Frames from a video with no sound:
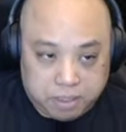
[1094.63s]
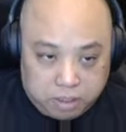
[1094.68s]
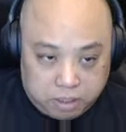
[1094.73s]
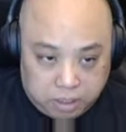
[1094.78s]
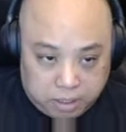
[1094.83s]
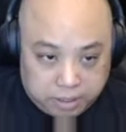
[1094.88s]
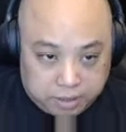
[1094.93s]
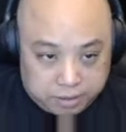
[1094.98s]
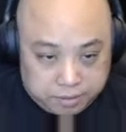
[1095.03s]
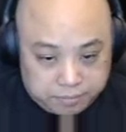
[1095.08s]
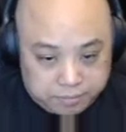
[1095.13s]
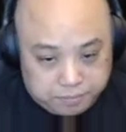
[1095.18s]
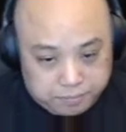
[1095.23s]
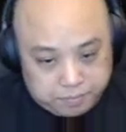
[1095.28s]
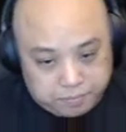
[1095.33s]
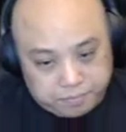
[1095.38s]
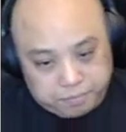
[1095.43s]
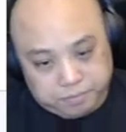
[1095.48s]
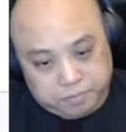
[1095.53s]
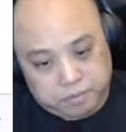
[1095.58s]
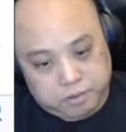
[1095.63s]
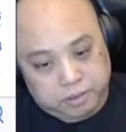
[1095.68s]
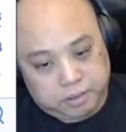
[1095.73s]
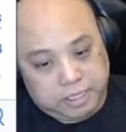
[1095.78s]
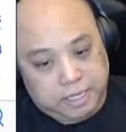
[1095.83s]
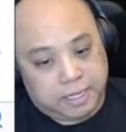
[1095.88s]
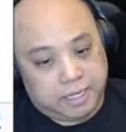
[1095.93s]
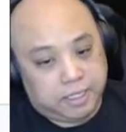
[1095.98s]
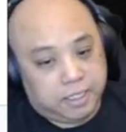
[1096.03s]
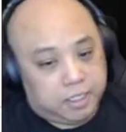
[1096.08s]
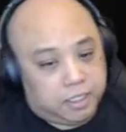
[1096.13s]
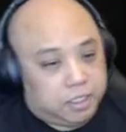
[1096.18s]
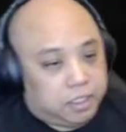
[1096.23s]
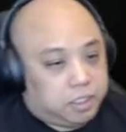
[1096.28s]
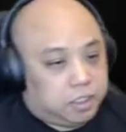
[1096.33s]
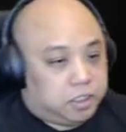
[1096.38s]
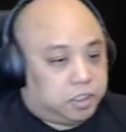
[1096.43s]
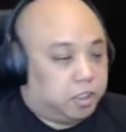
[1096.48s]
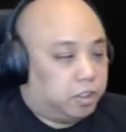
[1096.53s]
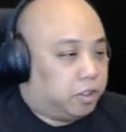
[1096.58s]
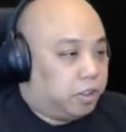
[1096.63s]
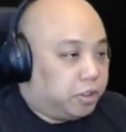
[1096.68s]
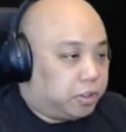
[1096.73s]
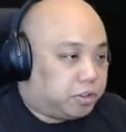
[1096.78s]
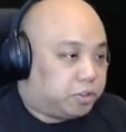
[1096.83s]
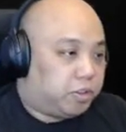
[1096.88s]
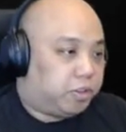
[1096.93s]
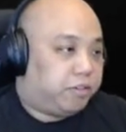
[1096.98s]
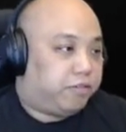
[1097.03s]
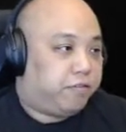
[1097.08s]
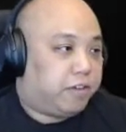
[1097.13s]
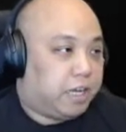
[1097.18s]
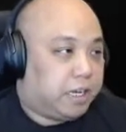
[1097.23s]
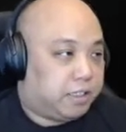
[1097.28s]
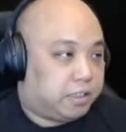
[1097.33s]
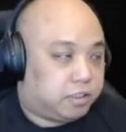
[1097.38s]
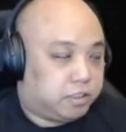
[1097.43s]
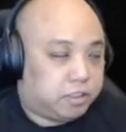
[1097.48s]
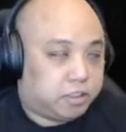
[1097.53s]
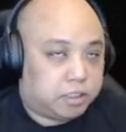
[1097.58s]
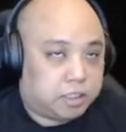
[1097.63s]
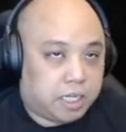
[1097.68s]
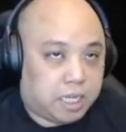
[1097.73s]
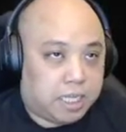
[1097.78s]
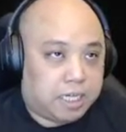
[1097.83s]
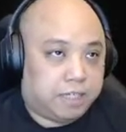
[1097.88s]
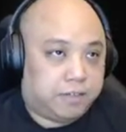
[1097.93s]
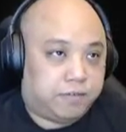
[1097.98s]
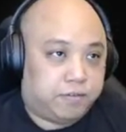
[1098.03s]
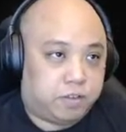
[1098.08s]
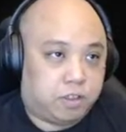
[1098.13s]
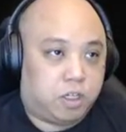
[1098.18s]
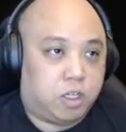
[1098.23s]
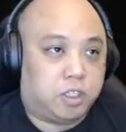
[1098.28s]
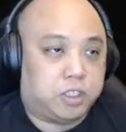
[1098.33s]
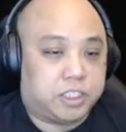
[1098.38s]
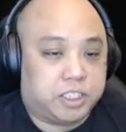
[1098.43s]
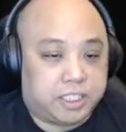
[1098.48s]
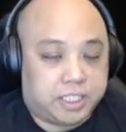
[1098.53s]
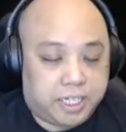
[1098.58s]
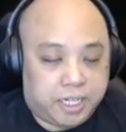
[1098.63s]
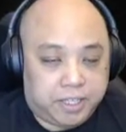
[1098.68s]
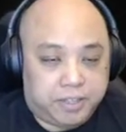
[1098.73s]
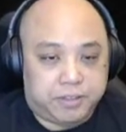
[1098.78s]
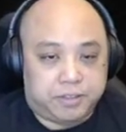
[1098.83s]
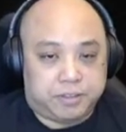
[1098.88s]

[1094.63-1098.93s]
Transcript: ion. Okay, so those 3 factors kind of all together